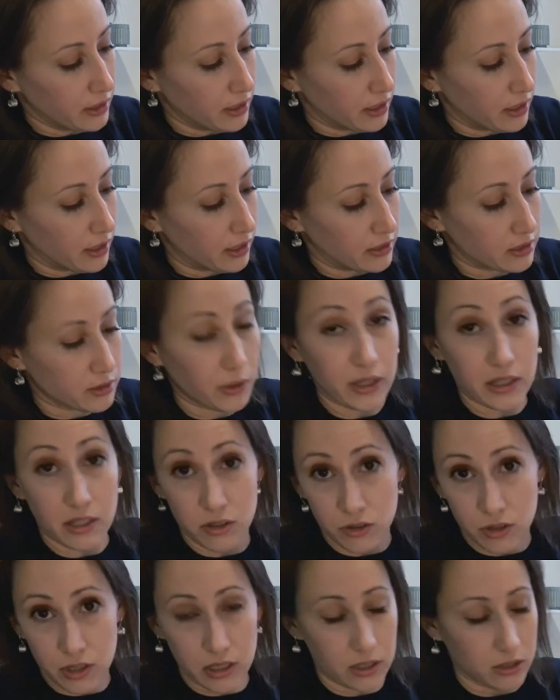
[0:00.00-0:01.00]
It's quite a
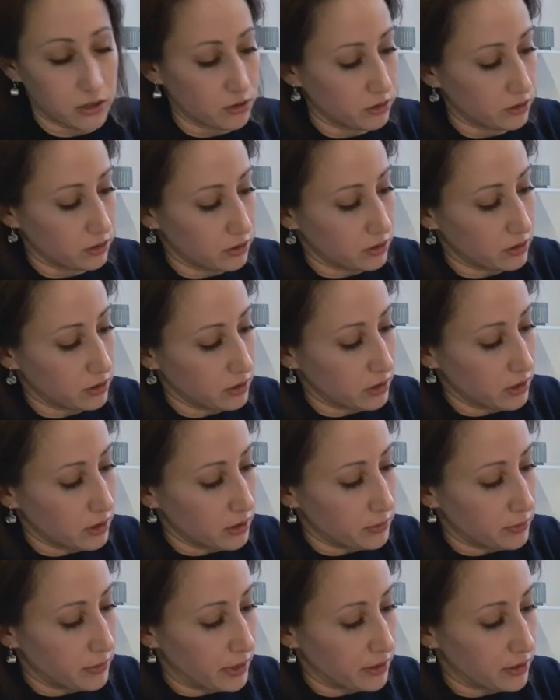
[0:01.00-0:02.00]
traditional
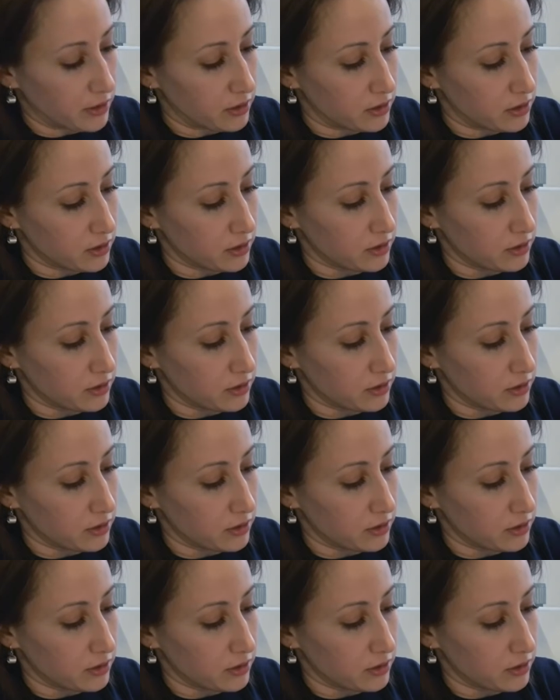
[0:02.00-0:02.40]
method.